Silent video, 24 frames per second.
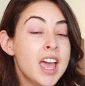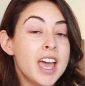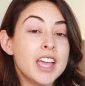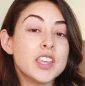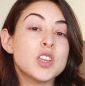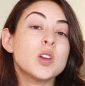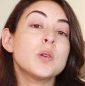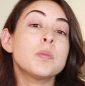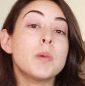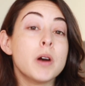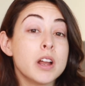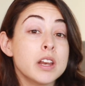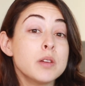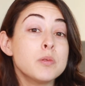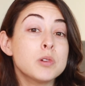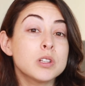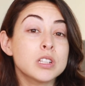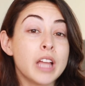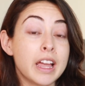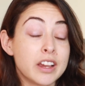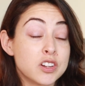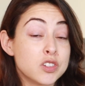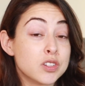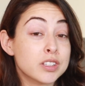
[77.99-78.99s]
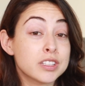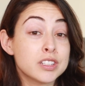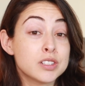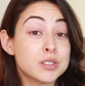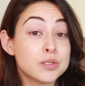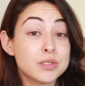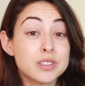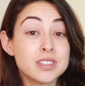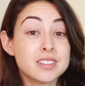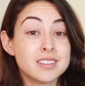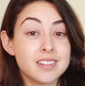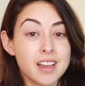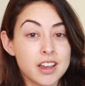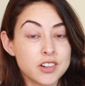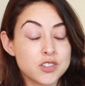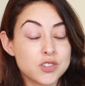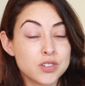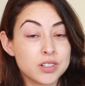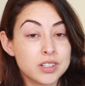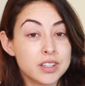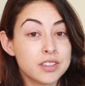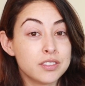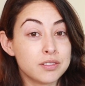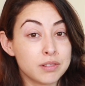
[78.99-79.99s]
and your body will actually do this
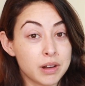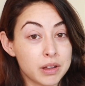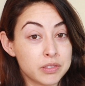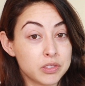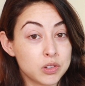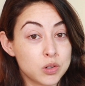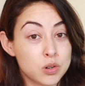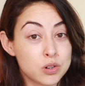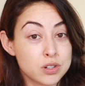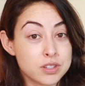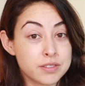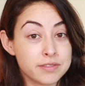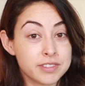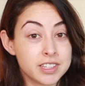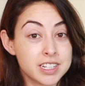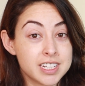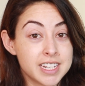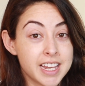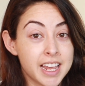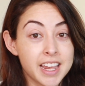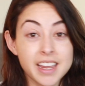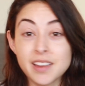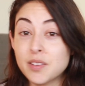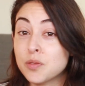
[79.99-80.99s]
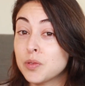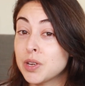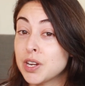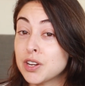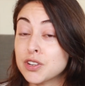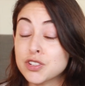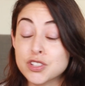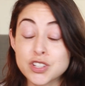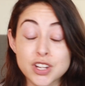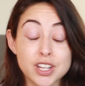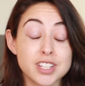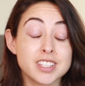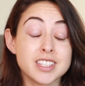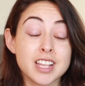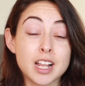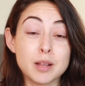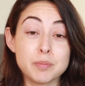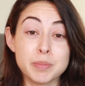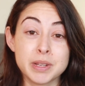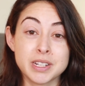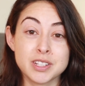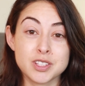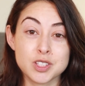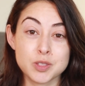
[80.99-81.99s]
naturally throughout the course of the day. We are just
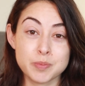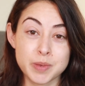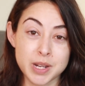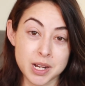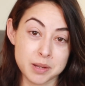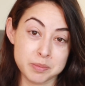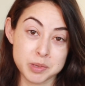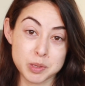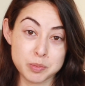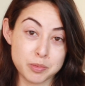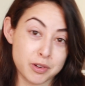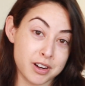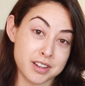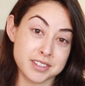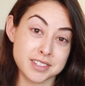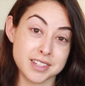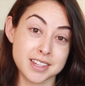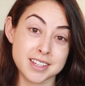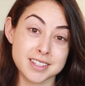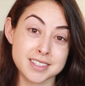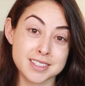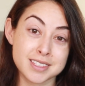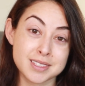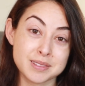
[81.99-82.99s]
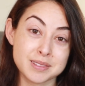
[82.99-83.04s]
helping to speed up the process.